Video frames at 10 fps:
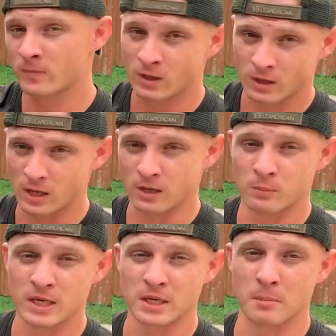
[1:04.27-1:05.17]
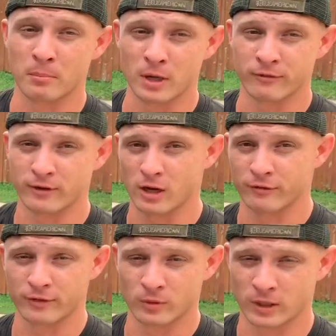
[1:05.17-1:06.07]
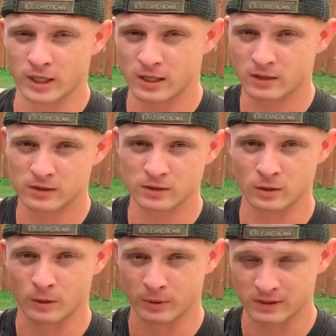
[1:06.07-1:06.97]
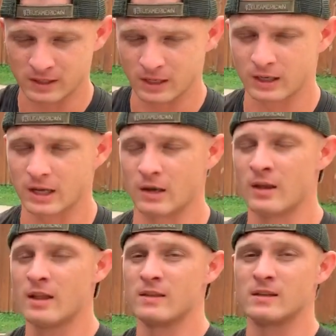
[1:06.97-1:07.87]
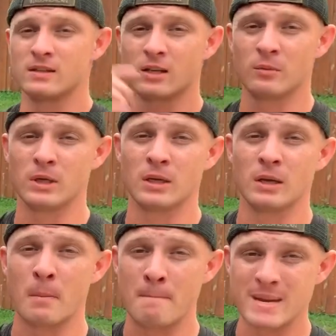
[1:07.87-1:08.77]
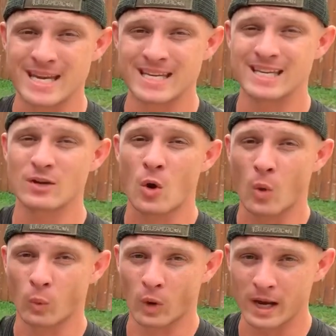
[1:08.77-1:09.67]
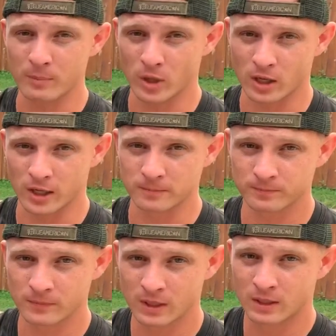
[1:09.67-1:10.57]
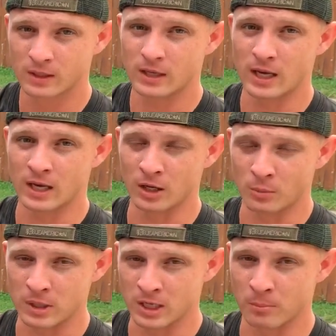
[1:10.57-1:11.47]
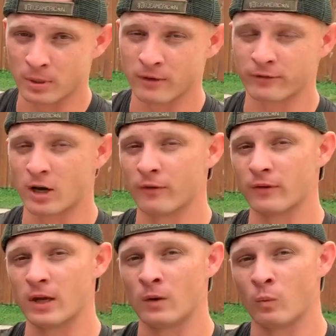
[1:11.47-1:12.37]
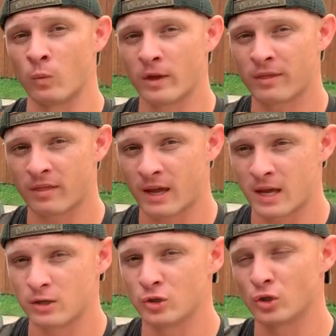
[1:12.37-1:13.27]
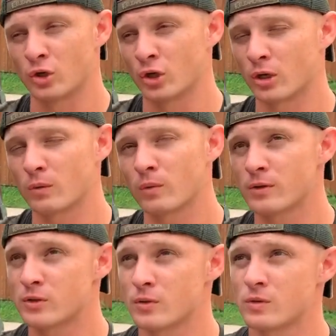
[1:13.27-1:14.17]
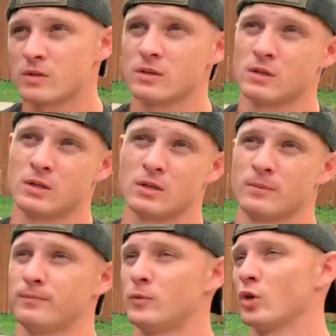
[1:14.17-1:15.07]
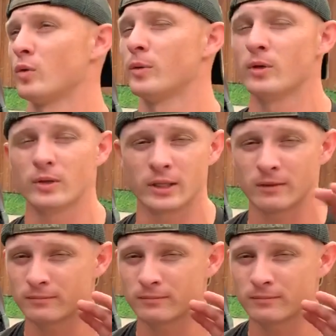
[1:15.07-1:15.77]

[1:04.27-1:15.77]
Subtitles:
an immediate buff off, okay? So I'm gonna say it again. This is gonna be an immediate wipe on and an immediate buff off. And with that, you're gonna reduce the durability